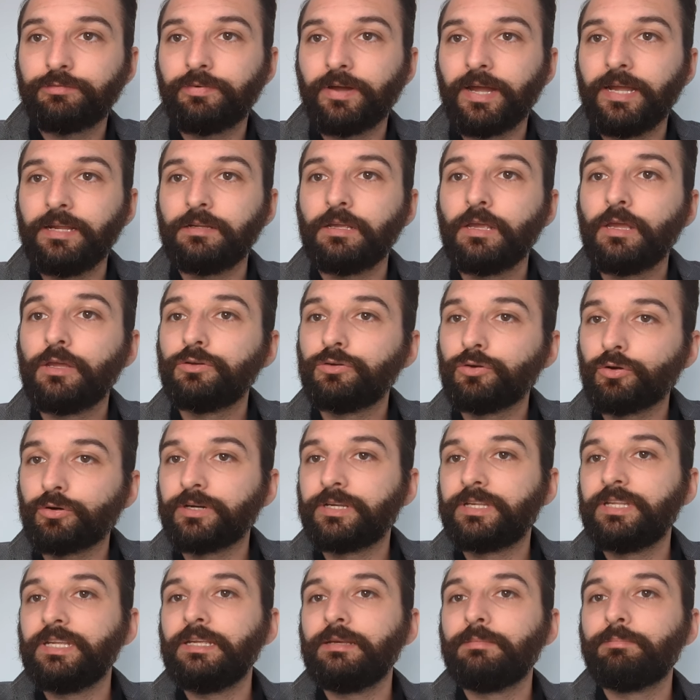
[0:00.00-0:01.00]
fight.
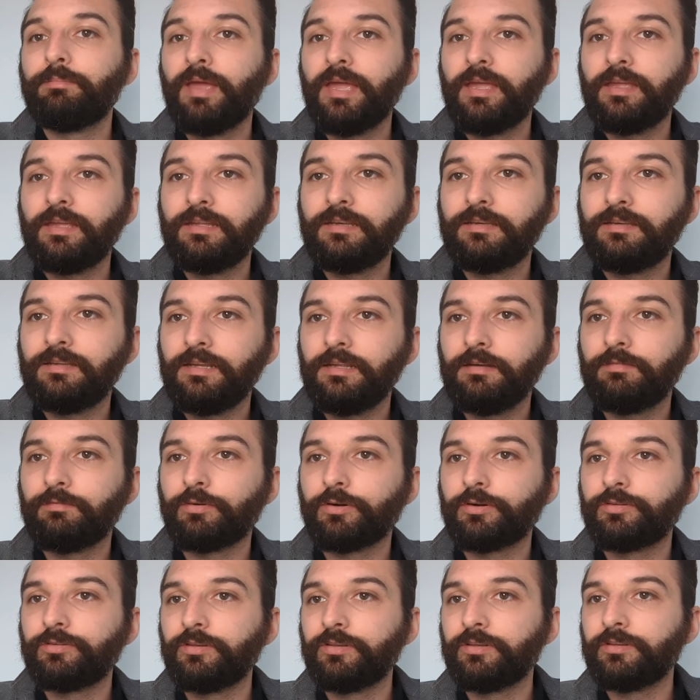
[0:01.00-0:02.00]
Nordine Mehedin
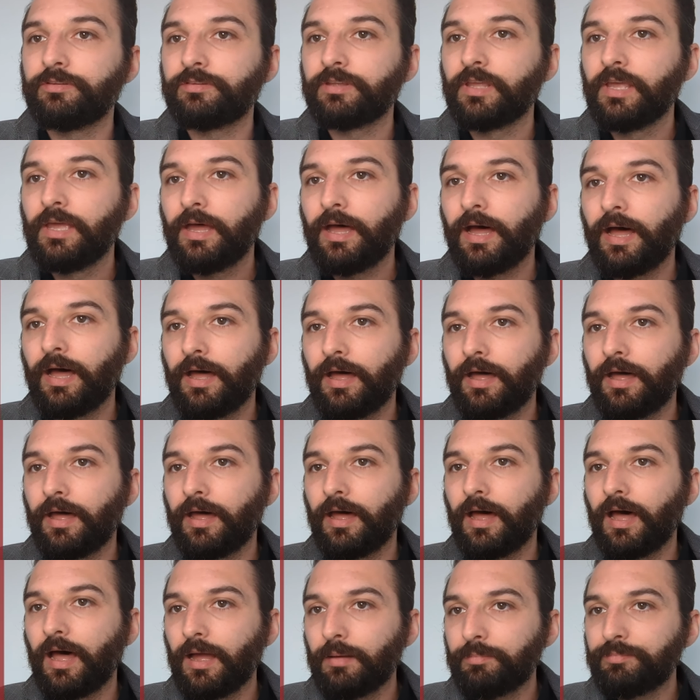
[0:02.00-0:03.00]
versus
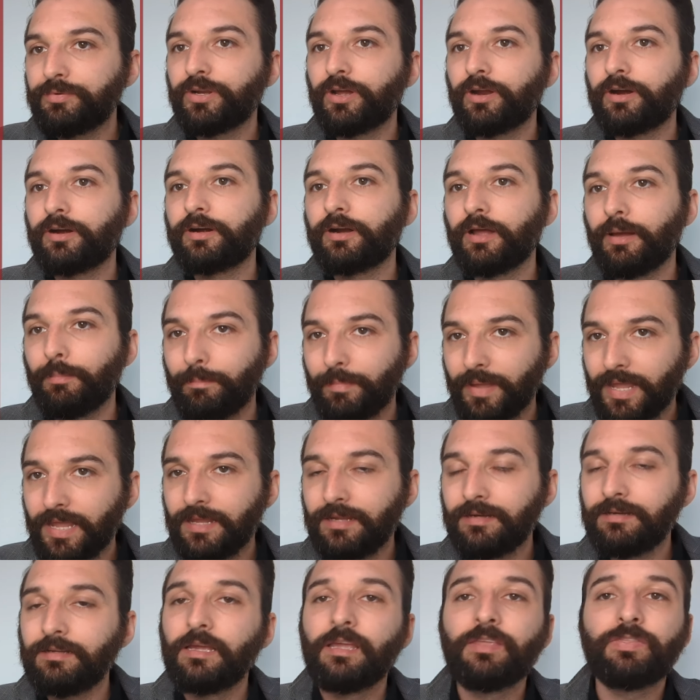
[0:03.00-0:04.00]
Abdar
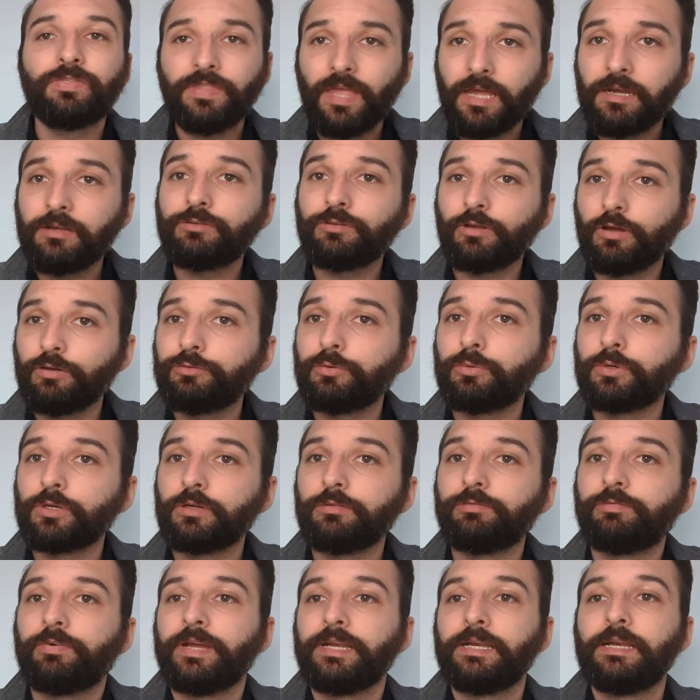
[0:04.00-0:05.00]
Hamain, that is also a
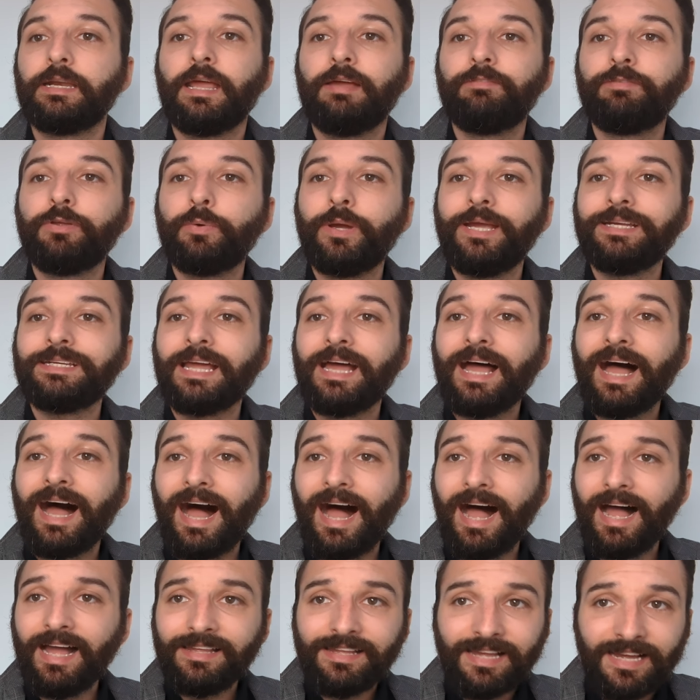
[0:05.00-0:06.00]
good fight at heavyweight.
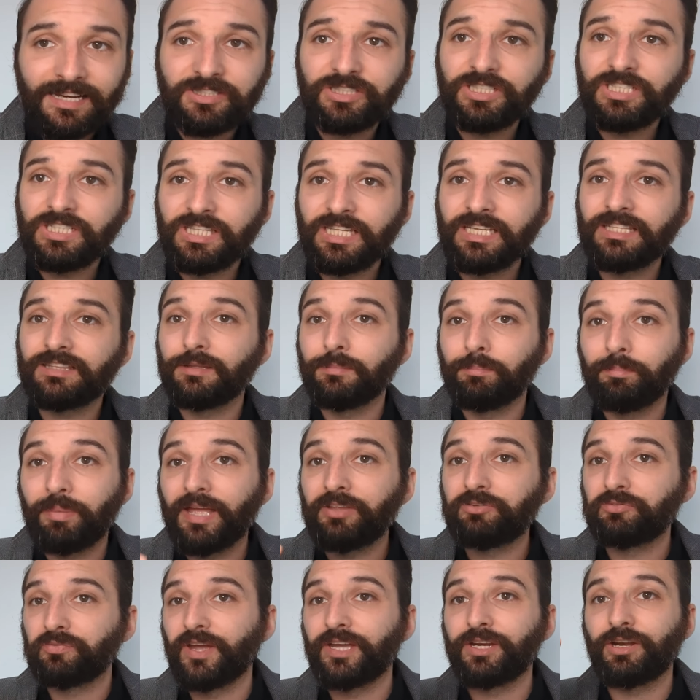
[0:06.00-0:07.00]
I actually think the
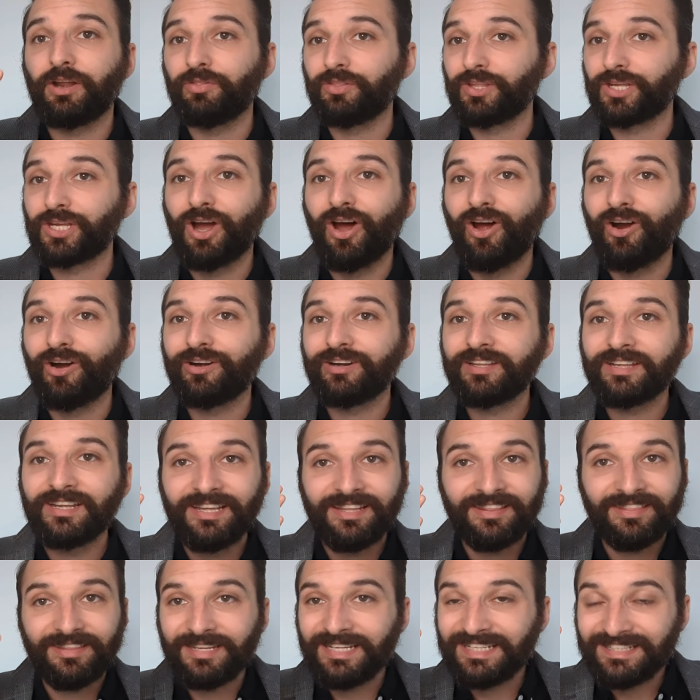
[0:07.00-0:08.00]
best fight on the card,
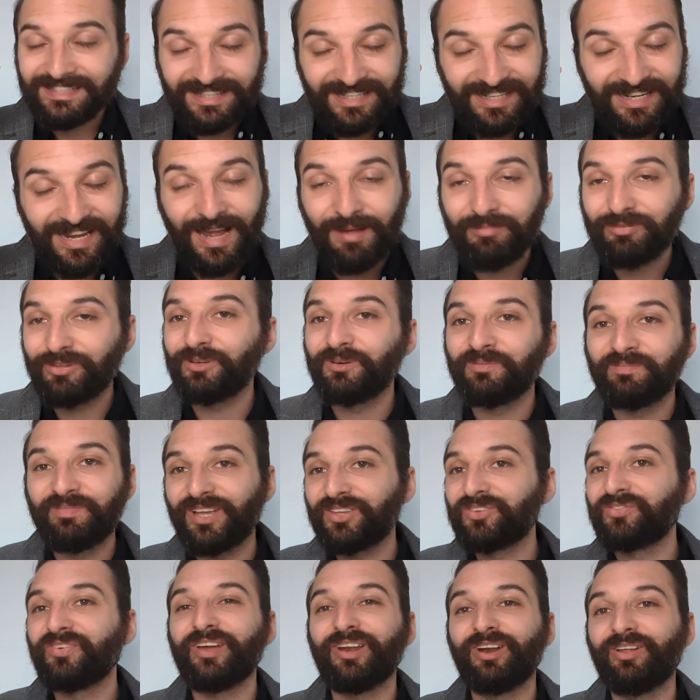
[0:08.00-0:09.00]
the absolute
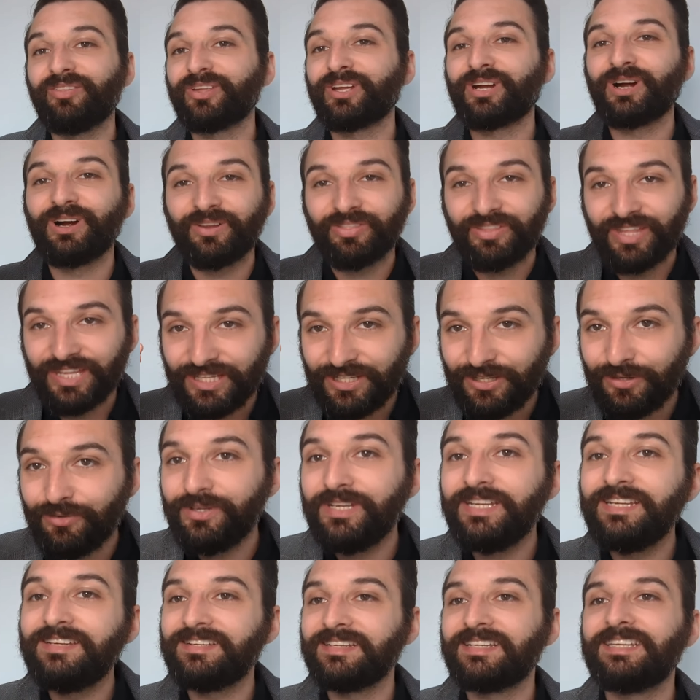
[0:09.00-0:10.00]
best fight on the card that you
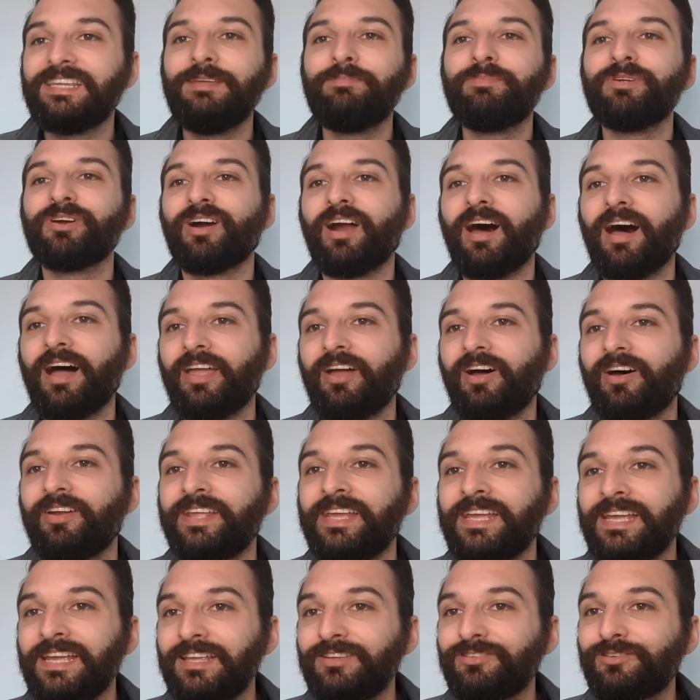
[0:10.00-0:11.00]
need to keep your eye on,
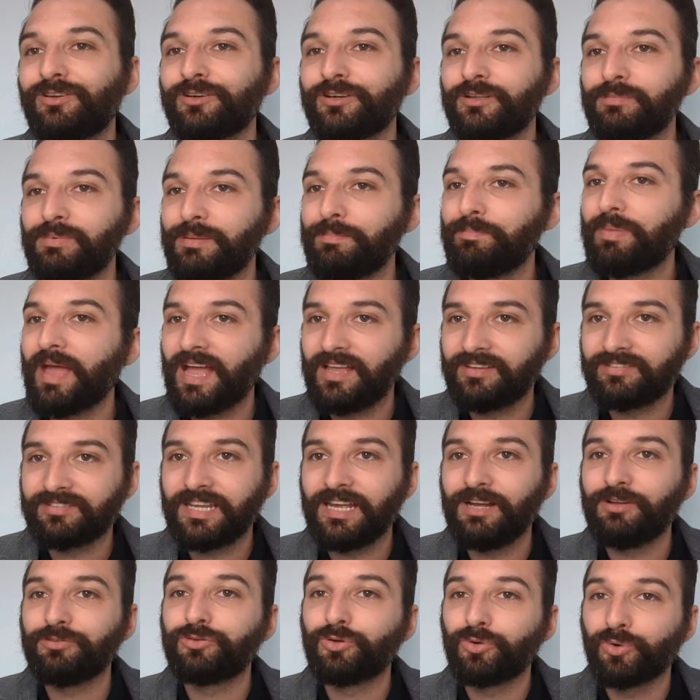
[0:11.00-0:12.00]
is going to be
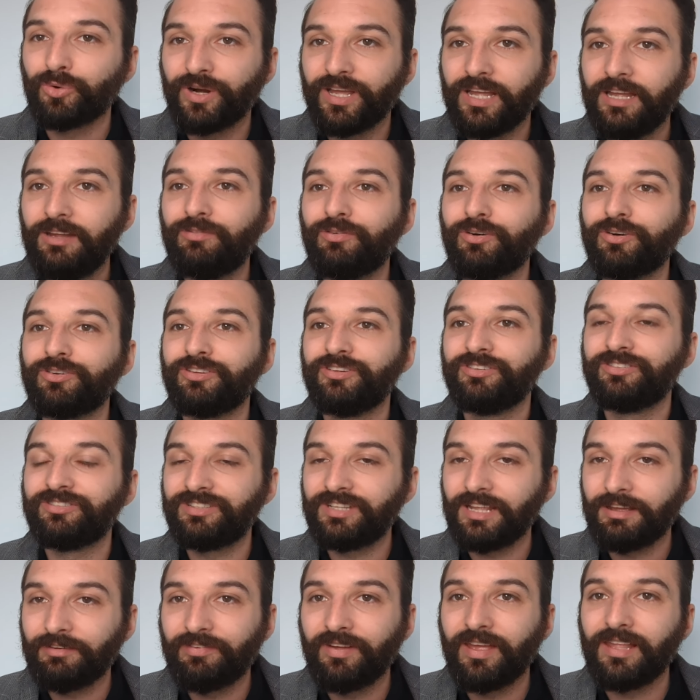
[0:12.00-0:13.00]
Pascal Touré versus
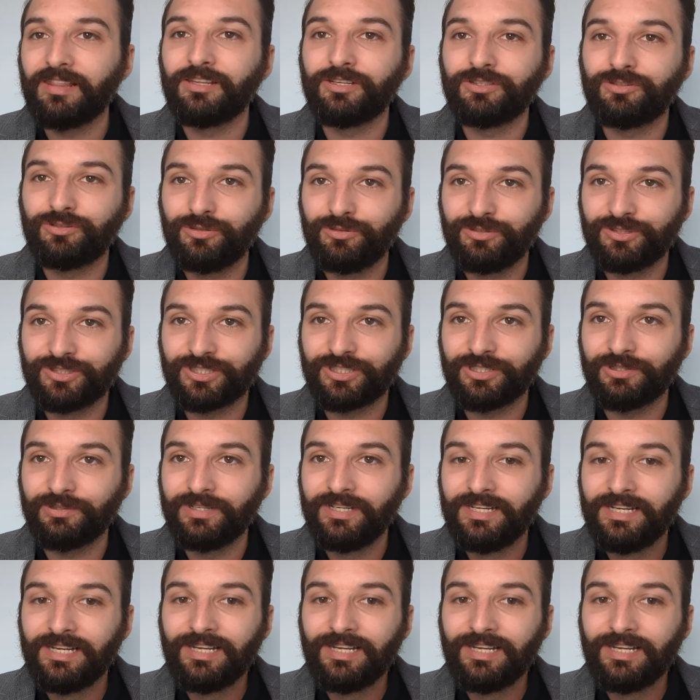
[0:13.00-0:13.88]
Ștefan Lătescu.